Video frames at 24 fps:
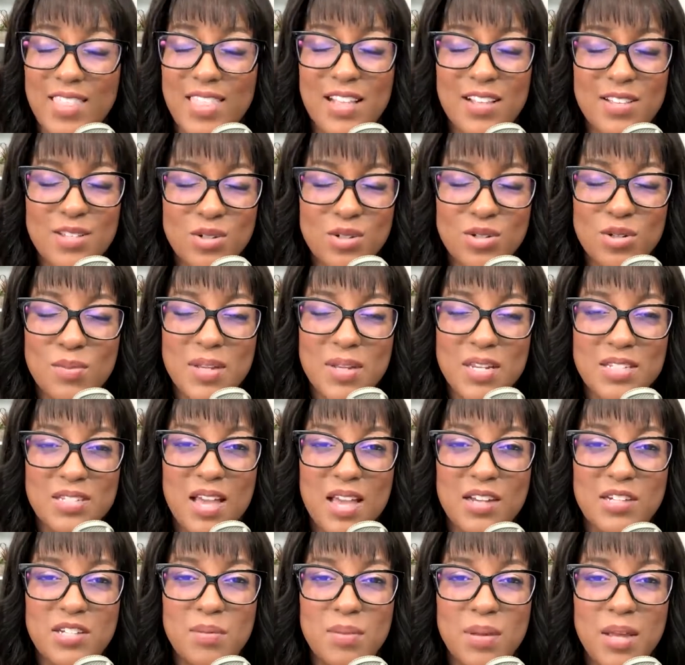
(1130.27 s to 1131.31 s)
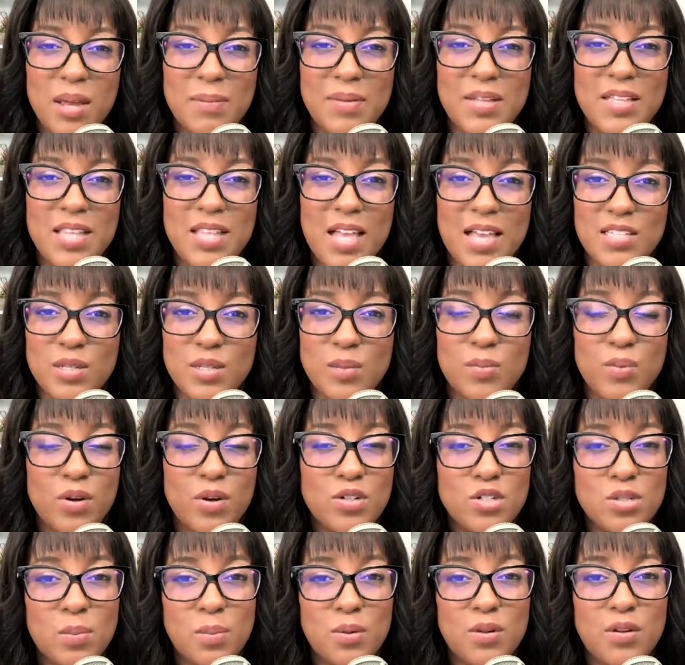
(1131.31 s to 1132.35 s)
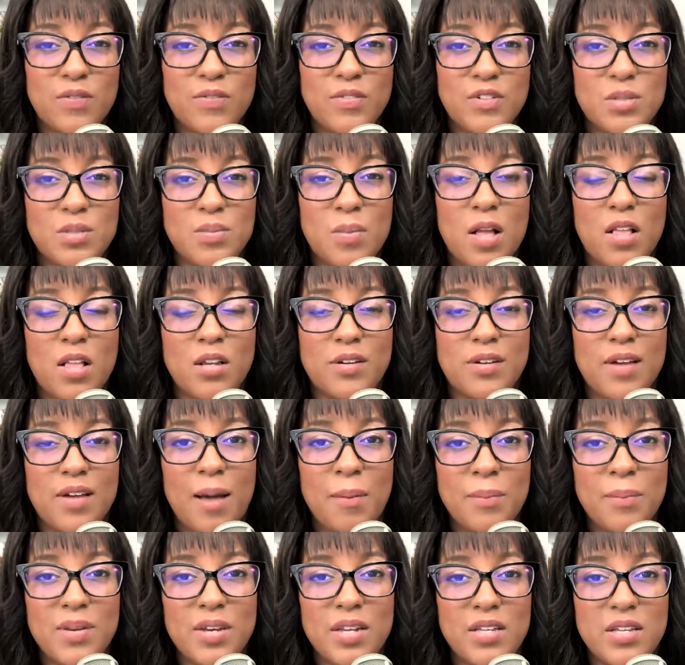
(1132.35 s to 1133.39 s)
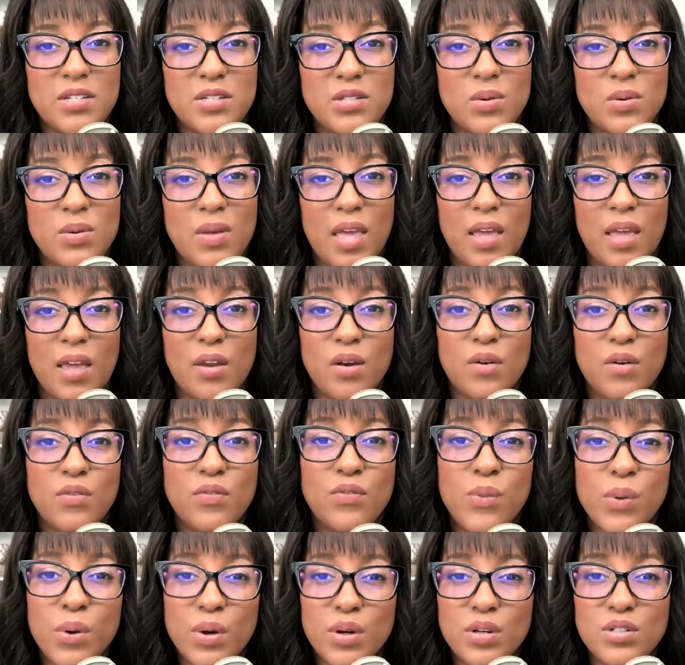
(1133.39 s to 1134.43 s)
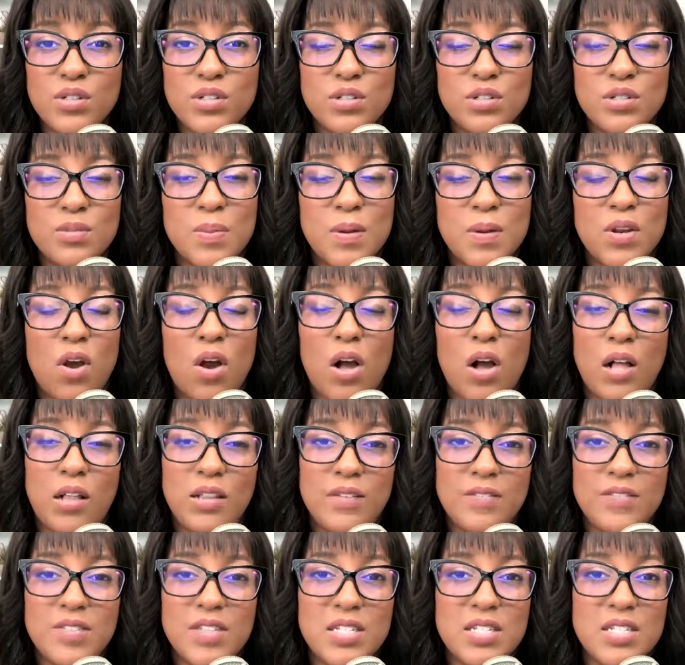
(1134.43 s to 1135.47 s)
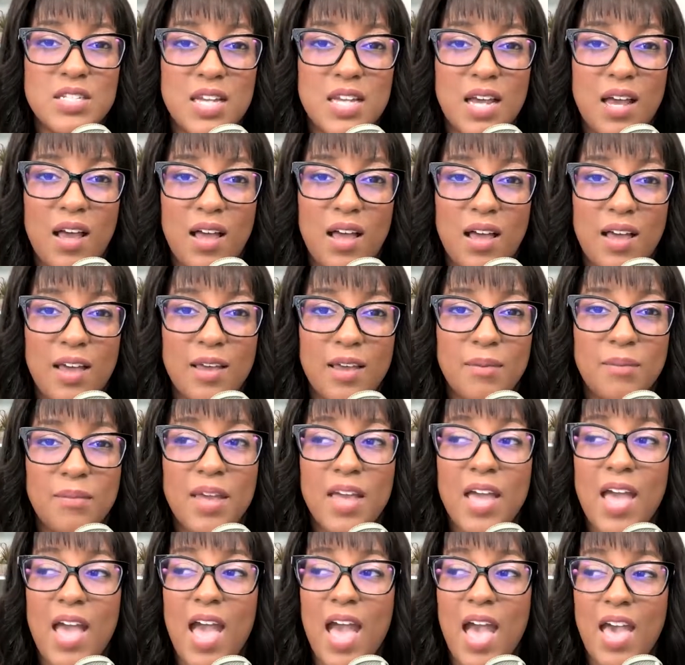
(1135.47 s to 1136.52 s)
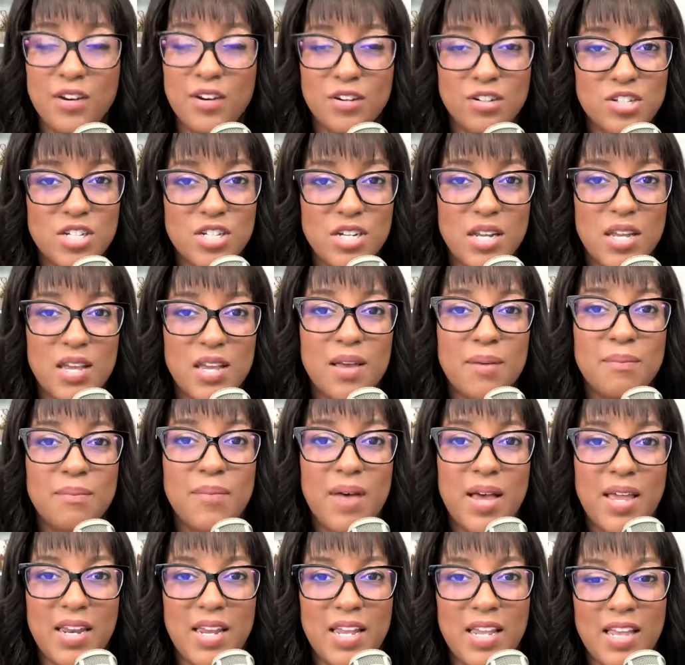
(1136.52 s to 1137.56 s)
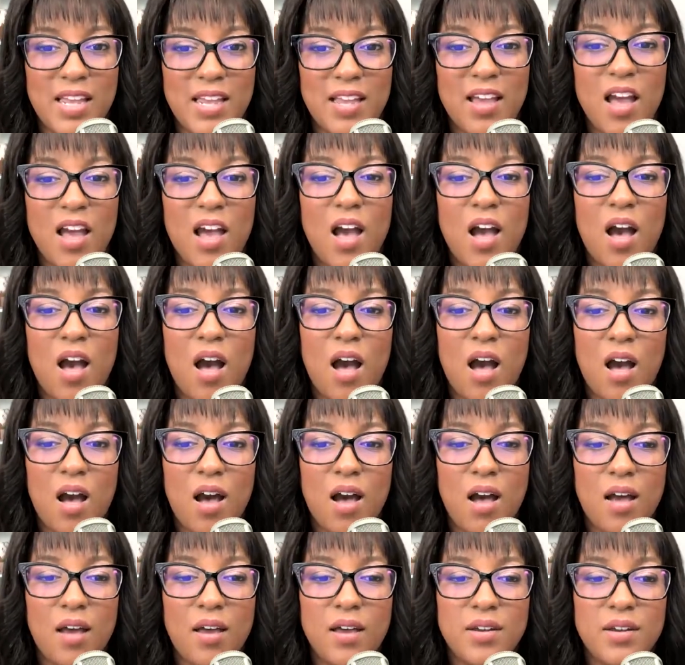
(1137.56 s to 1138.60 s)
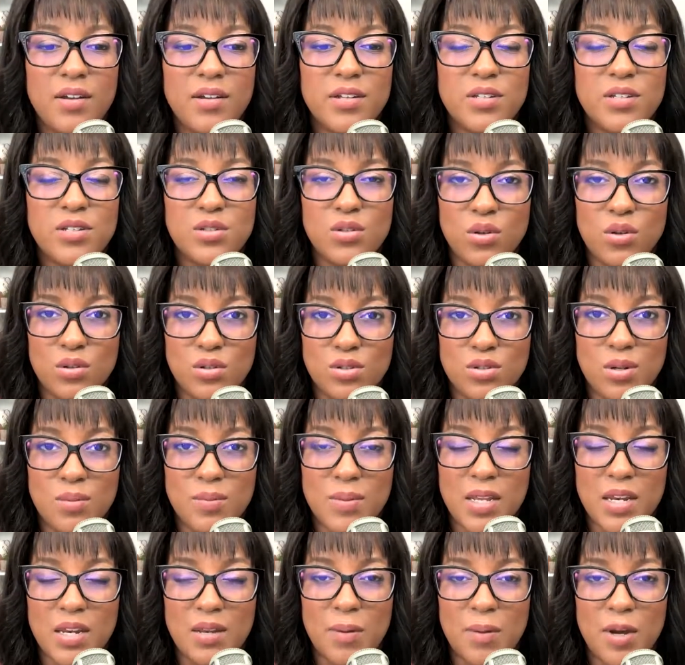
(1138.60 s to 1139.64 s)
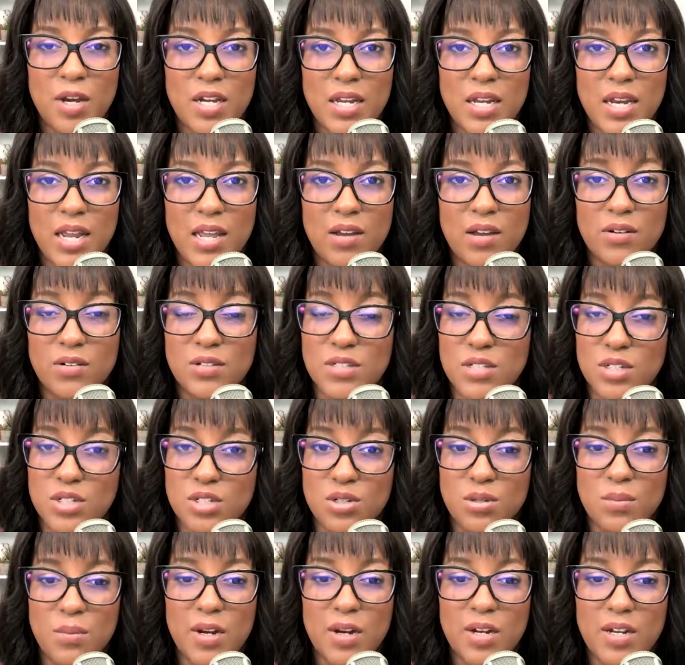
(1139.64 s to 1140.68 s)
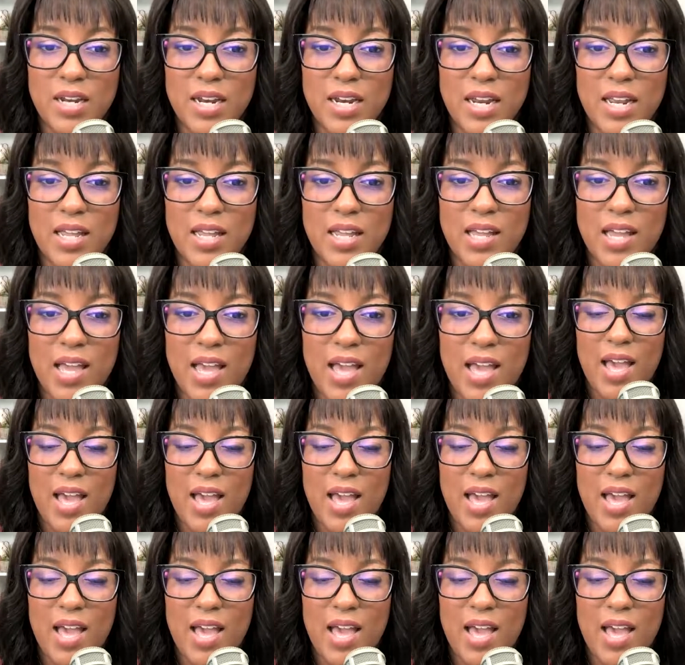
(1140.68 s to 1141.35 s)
social media is actually becoming less approachable for smaller companies who can't afford to spend all of this time, energy, money on social media marketing or digital marketing.